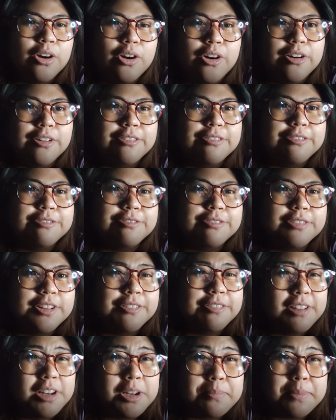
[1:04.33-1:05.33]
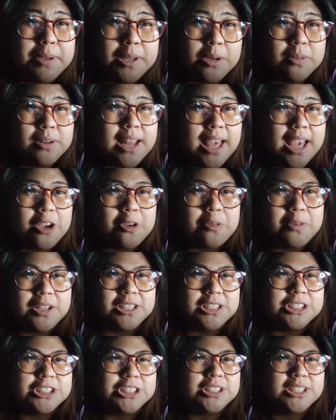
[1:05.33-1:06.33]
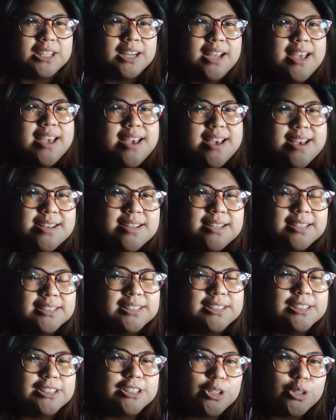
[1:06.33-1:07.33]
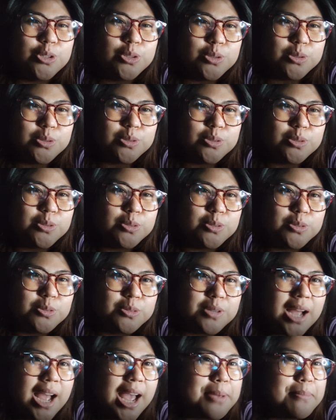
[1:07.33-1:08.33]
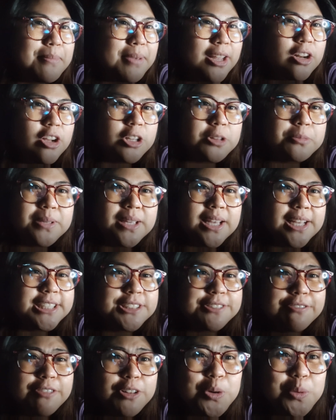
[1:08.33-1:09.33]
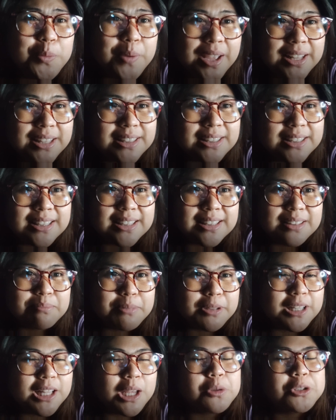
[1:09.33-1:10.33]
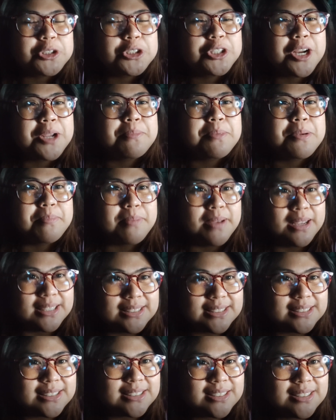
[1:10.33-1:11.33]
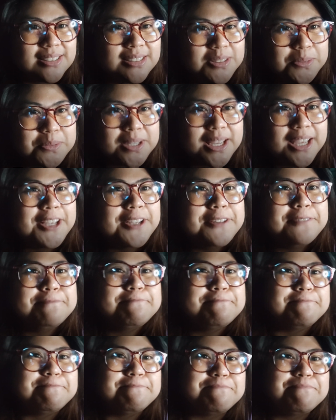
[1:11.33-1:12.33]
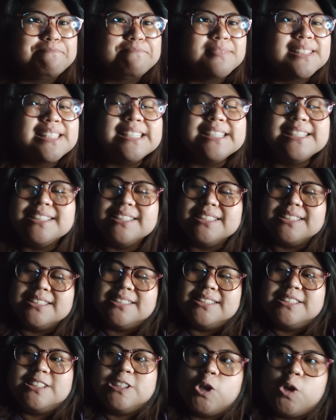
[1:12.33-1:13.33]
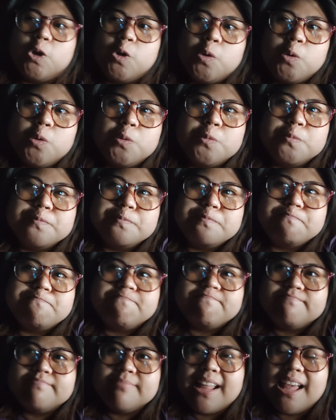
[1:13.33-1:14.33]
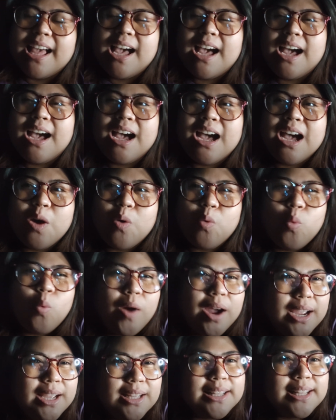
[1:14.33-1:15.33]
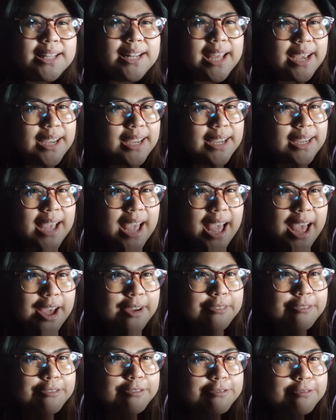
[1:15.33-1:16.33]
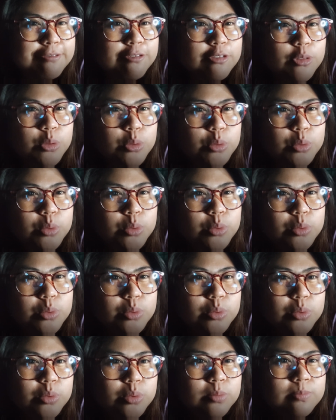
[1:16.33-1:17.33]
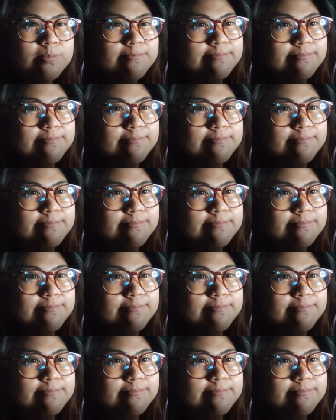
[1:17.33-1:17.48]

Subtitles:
of the Filipino language. So I may not be as fluent, but I will try my best. Okay? So why did I have to